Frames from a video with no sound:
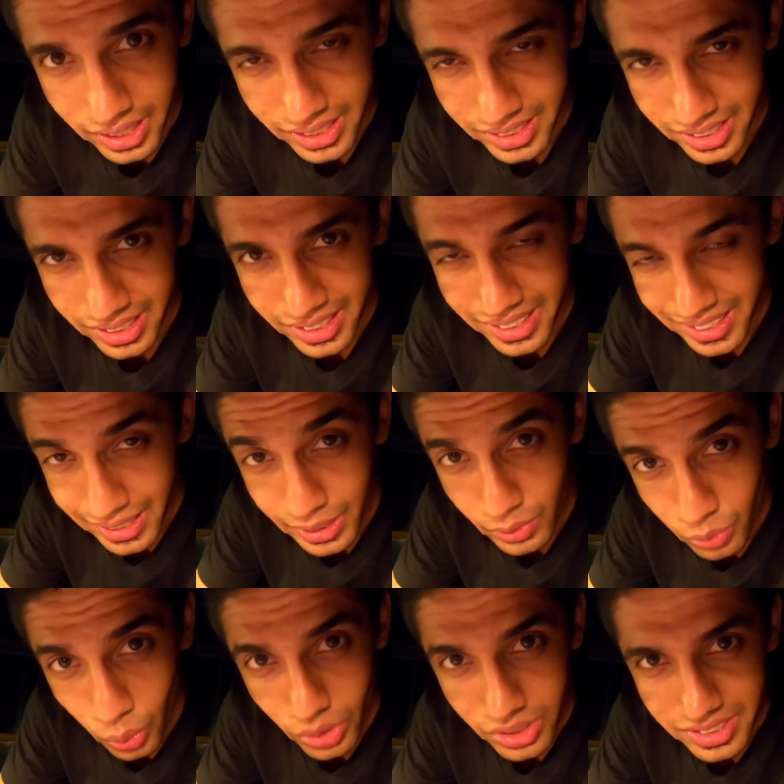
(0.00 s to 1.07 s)
that
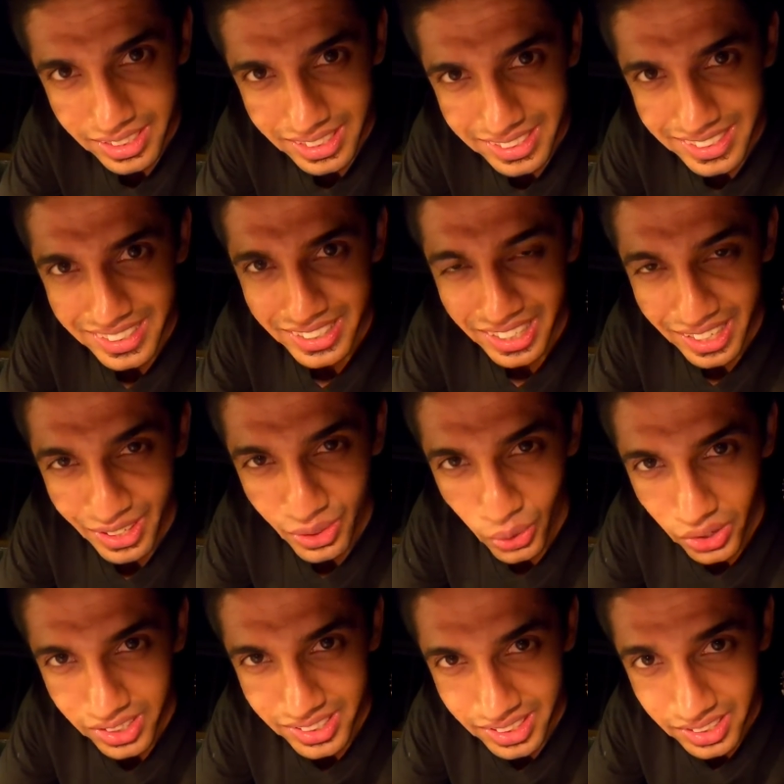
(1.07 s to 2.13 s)
it was Red Sea and
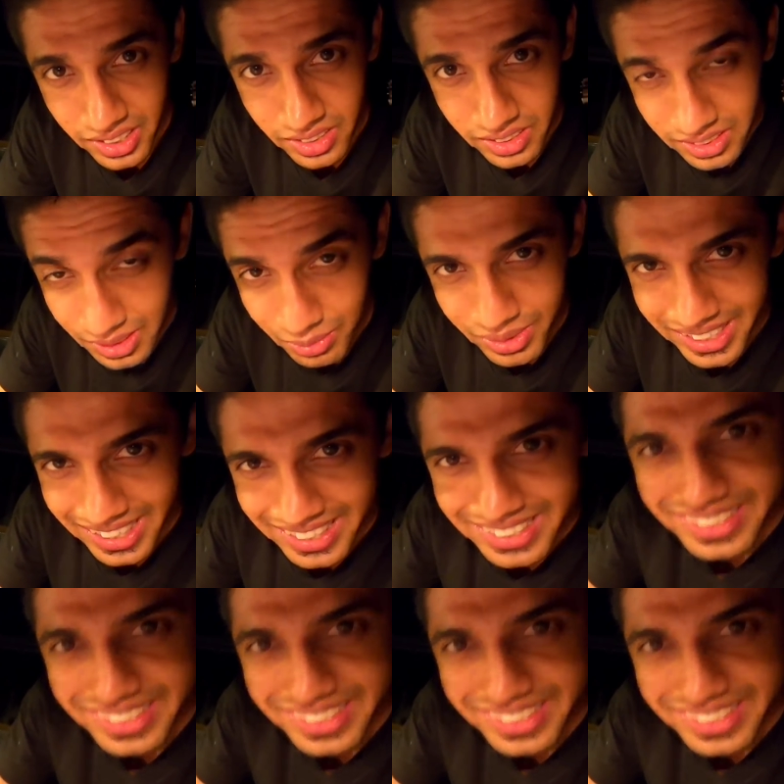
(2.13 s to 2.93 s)
not something